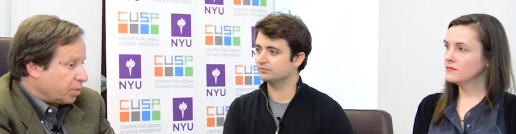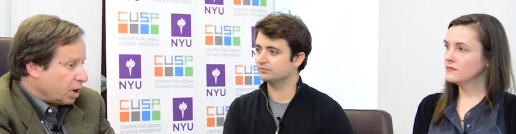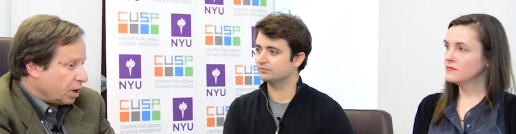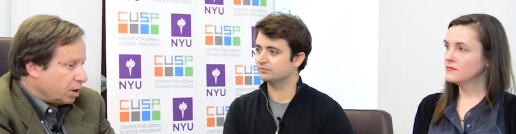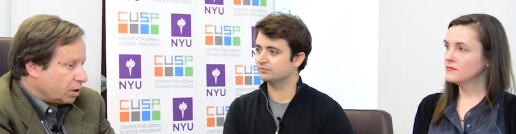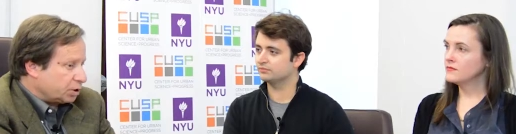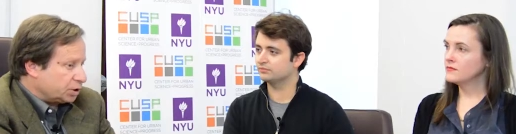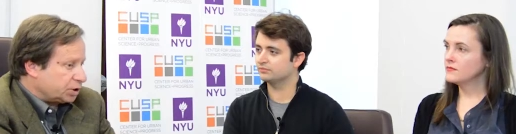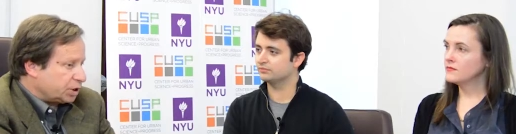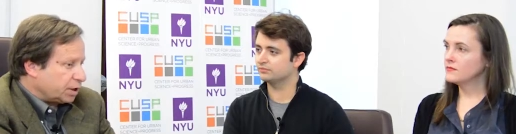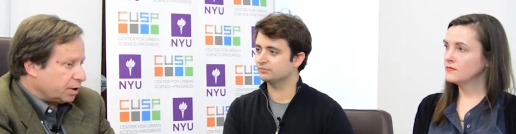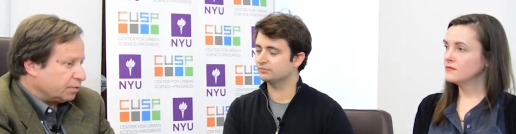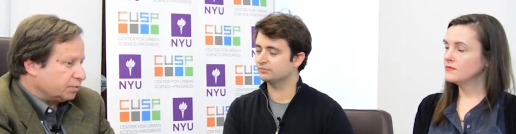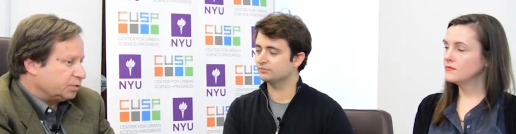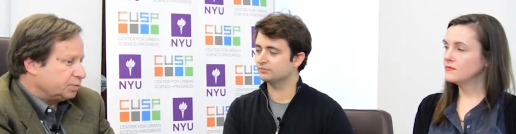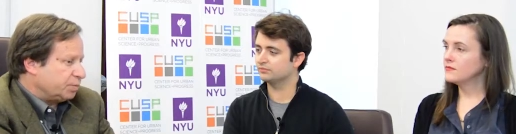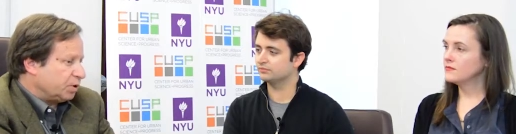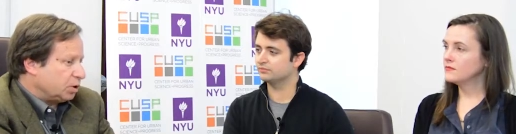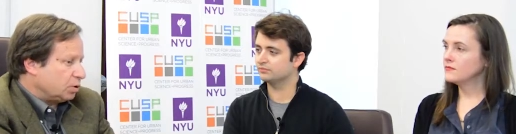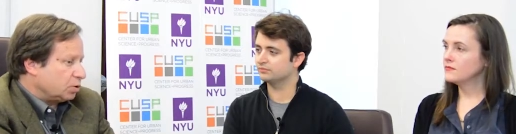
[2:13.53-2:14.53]
Speaker 1: by ourselves
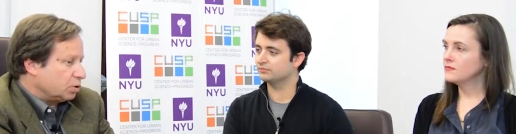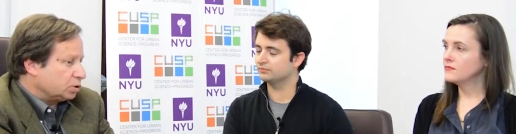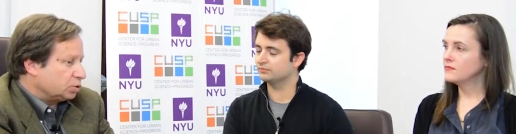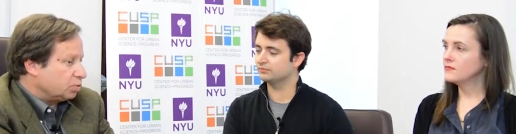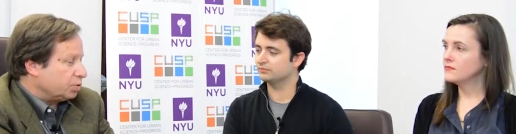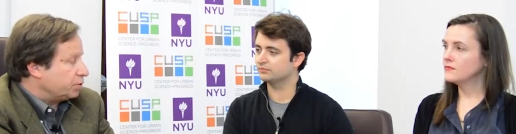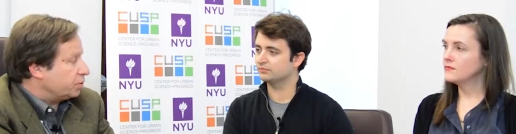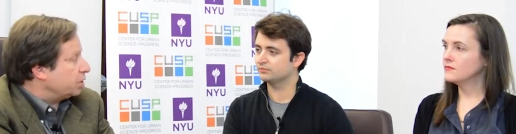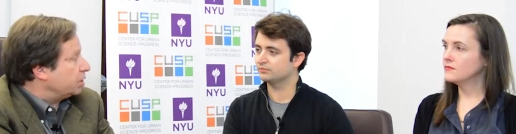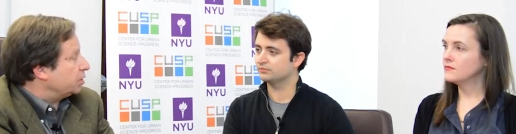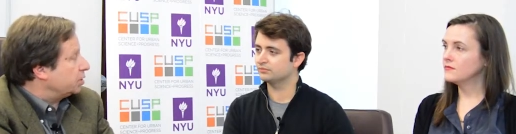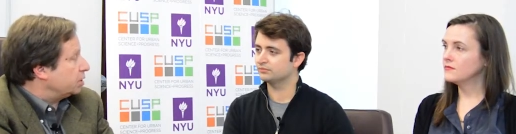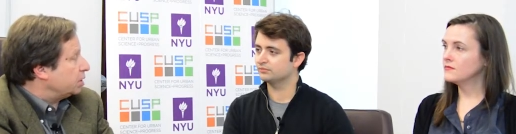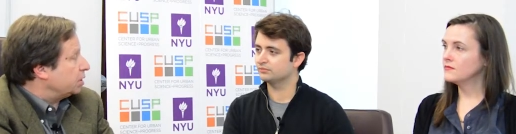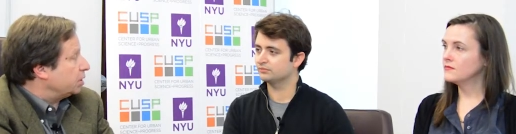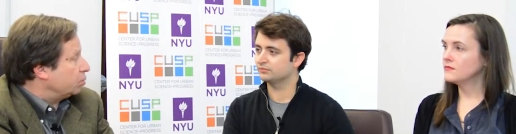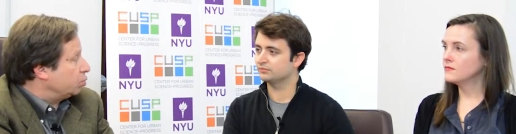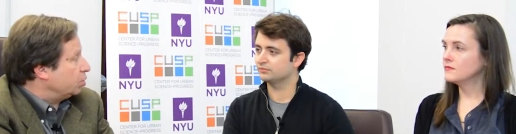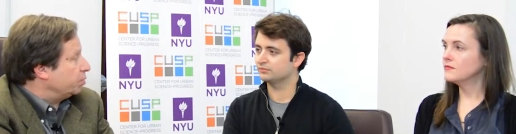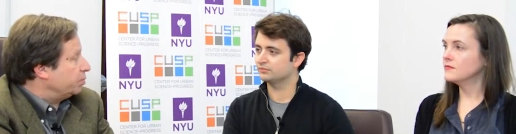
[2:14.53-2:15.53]
because we think that
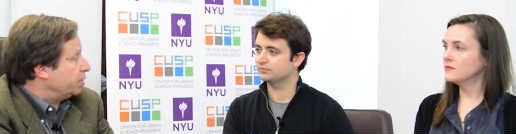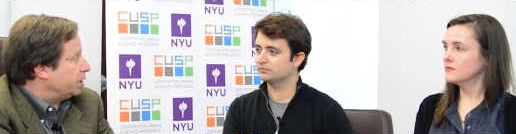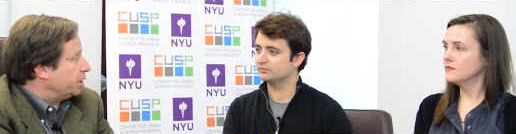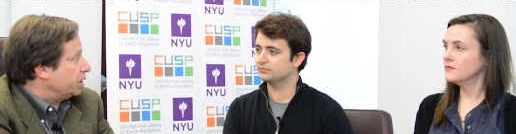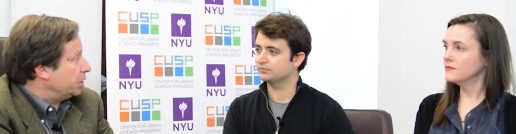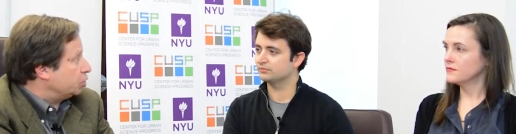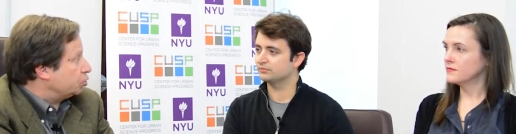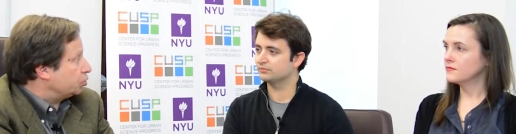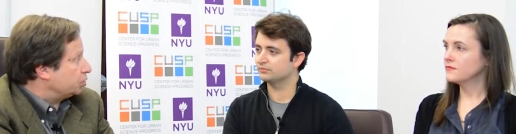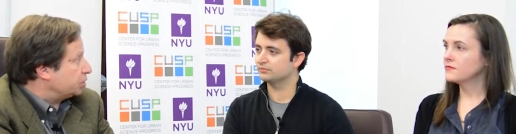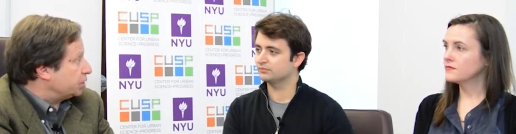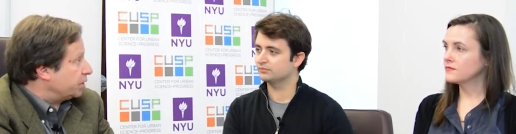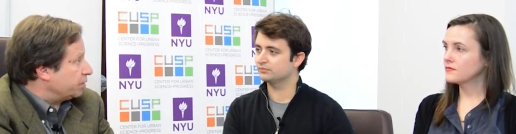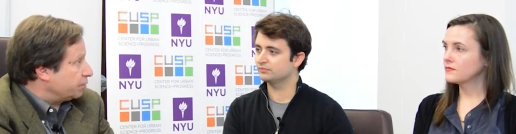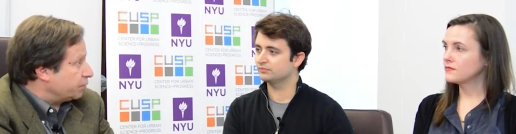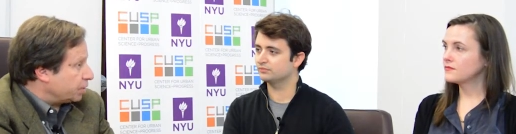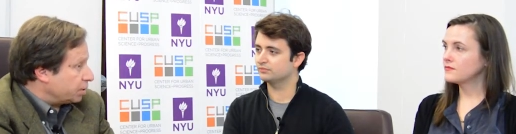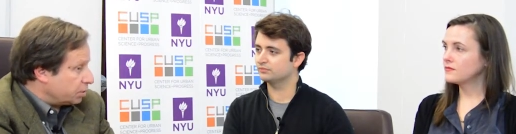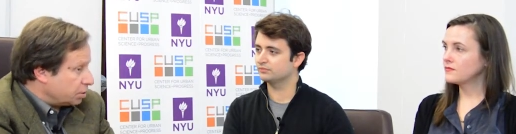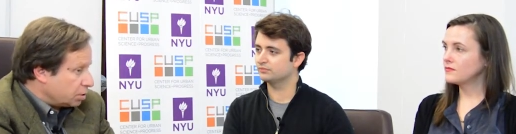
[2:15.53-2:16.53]
it would be an interesting
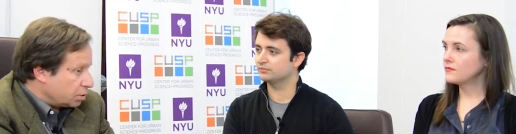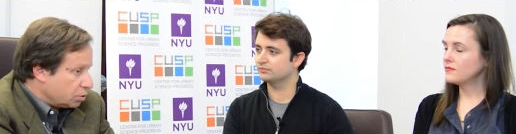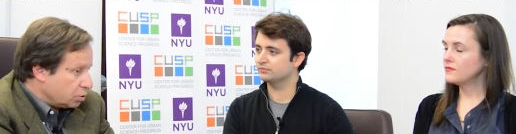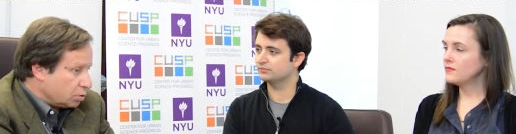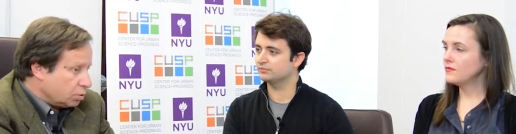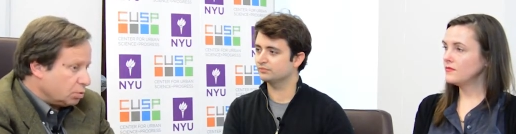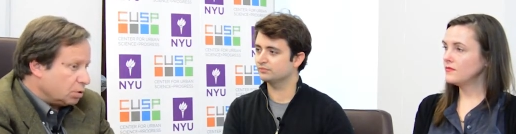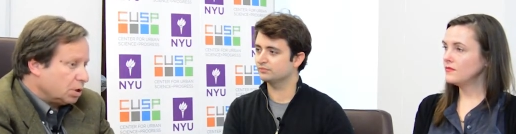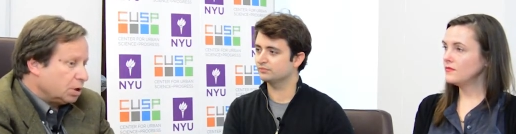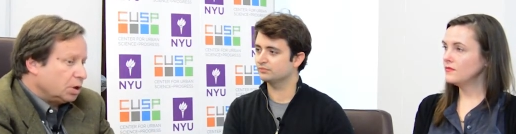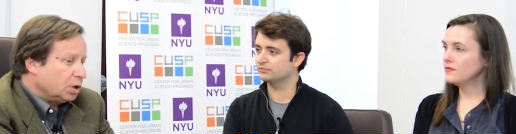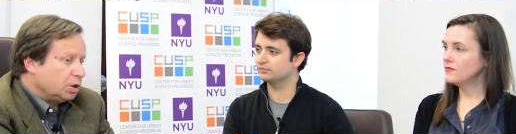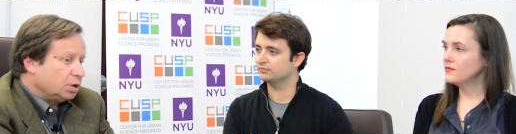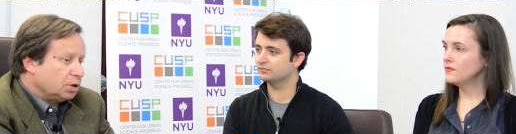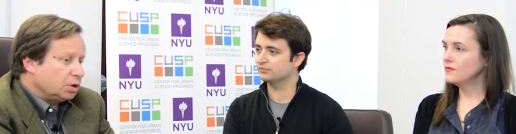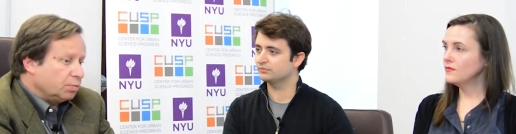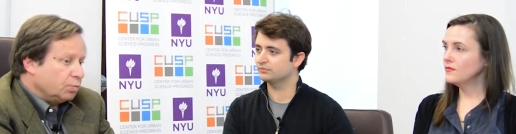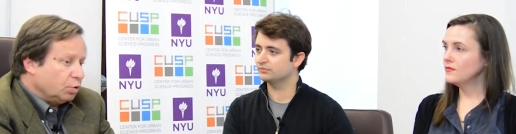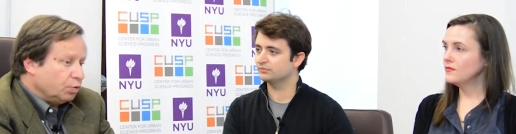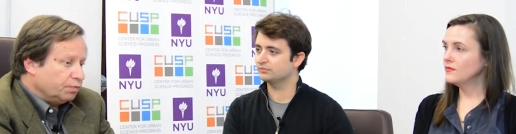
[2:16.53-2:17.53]
thing to do
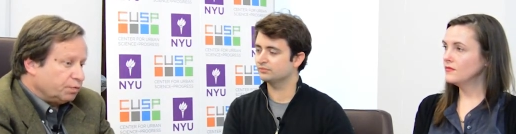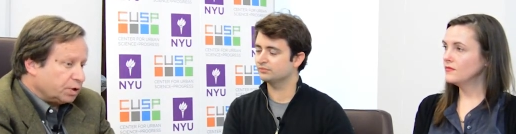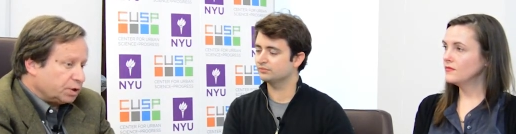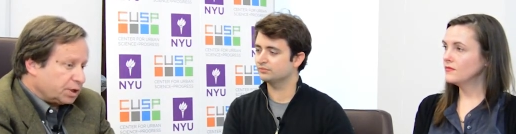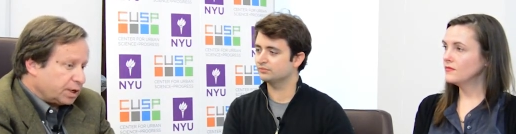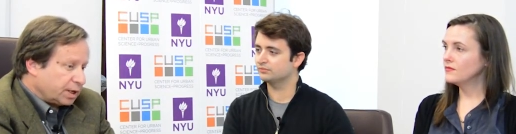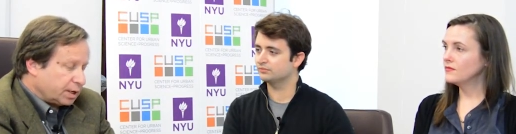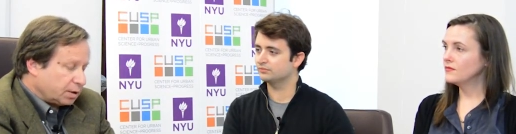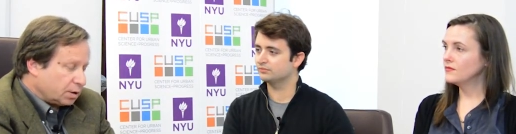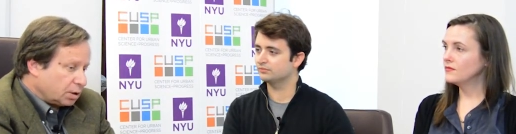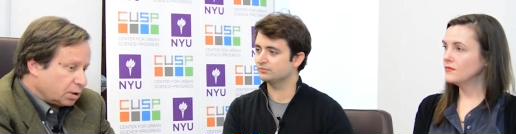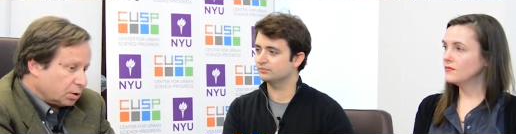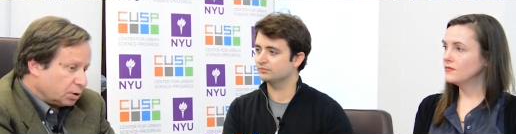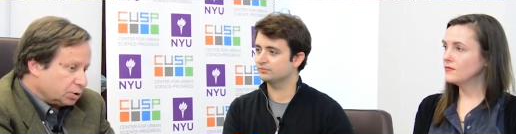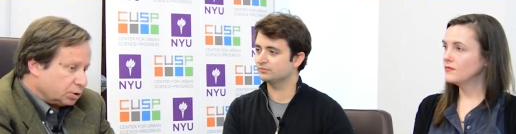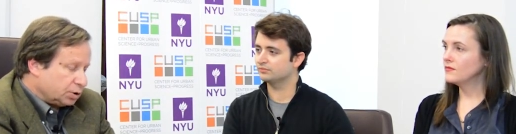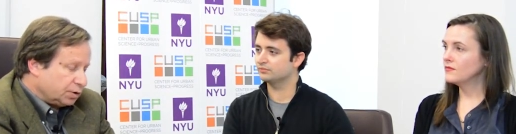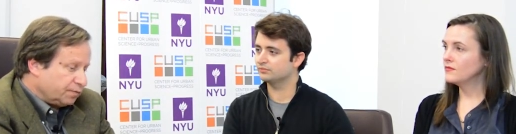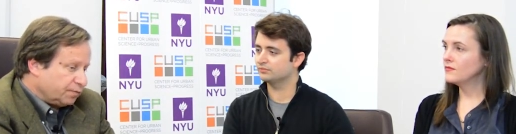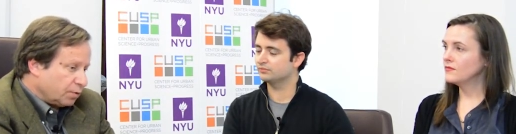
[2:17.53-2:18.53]
to move the
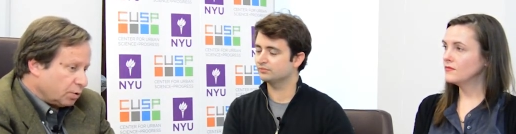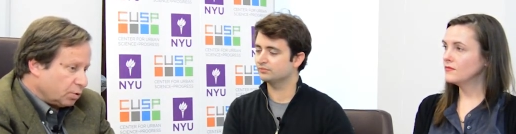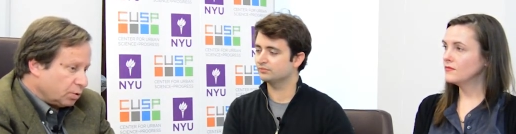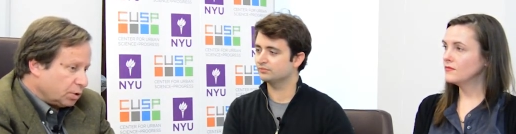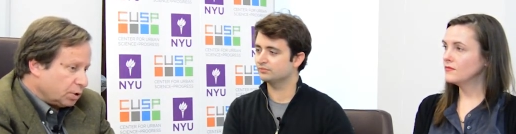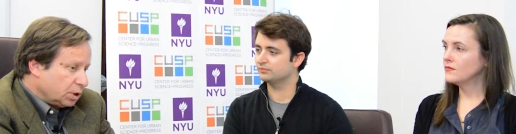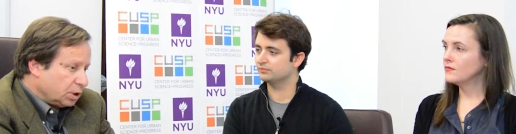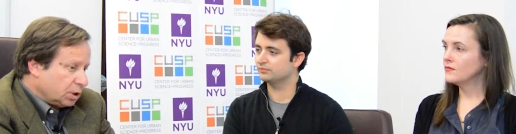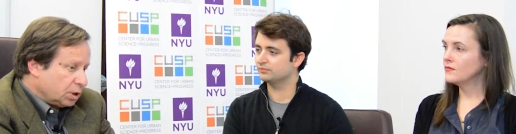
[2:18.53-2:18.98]
technology forward.